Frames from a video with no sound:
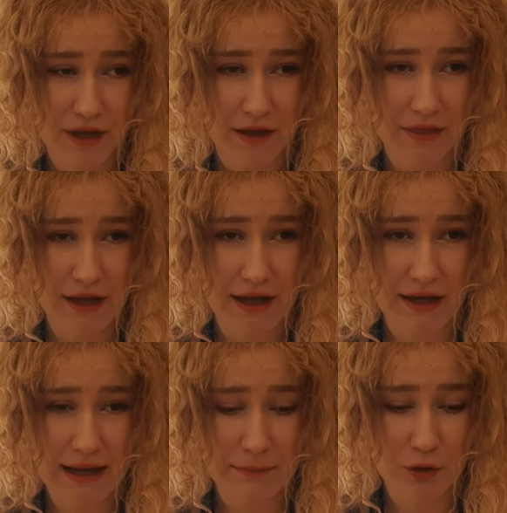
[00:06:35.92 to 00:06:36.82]
And then
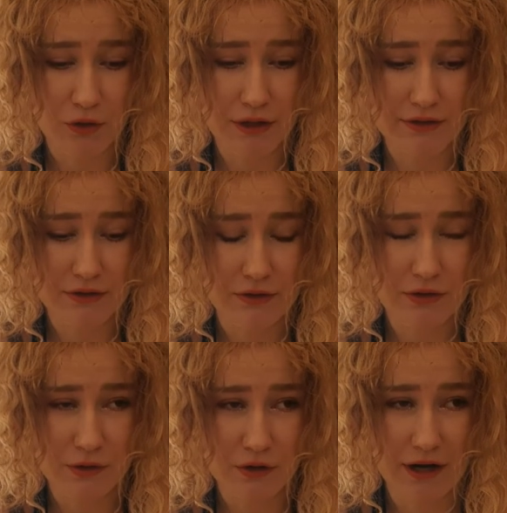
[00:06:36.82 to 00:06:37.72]
I'm going to
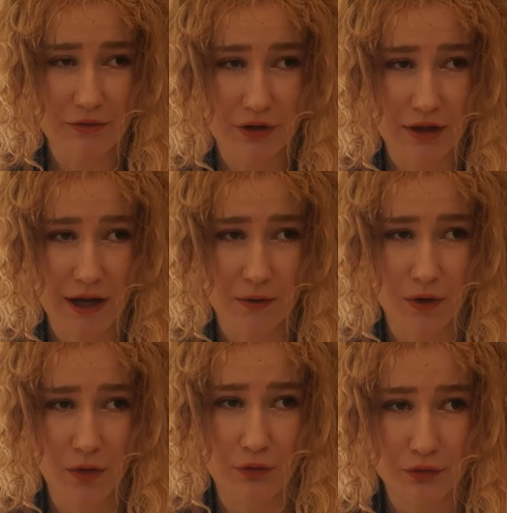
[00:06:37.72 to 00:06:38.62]
sort everything out
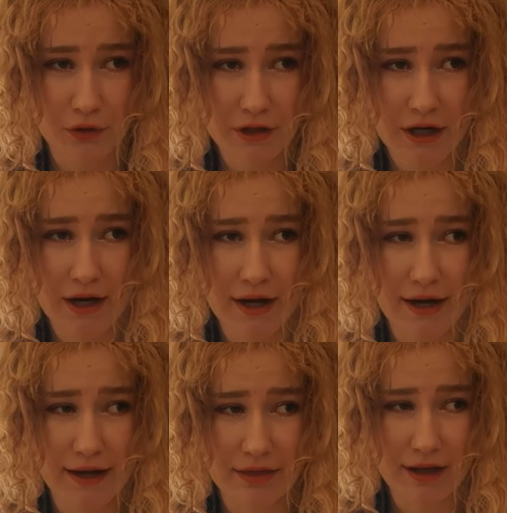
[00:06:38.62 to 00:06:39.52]
on the floor,
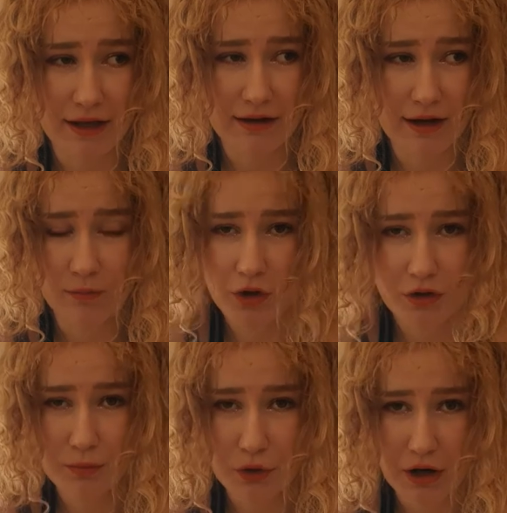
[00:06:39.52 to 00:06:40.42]
and then I'm not
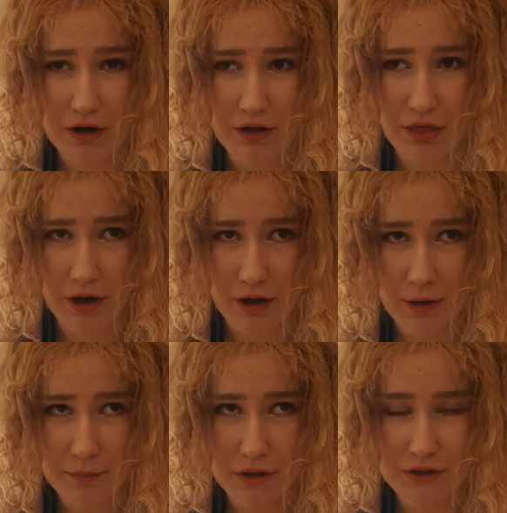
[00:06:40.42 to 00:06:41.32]
gonna put anything
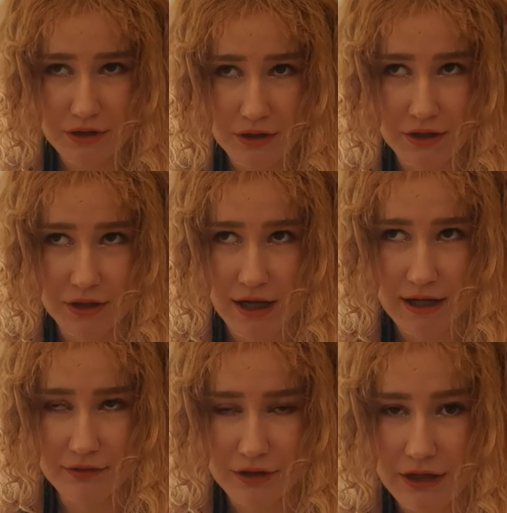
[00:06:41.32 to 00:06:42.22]
up until
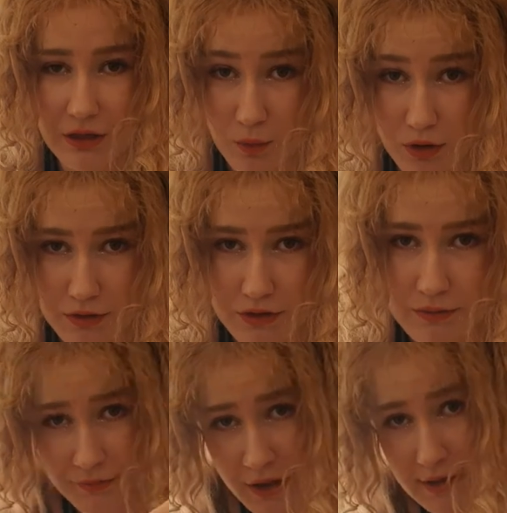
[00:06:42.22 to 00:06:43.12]
I've cleaned the walls.
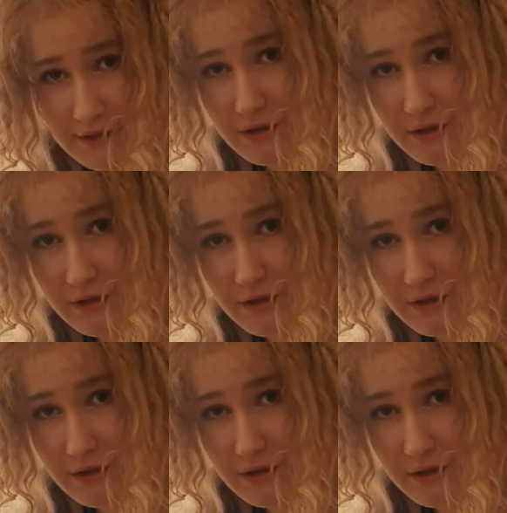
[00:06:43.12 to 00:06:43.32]
Let's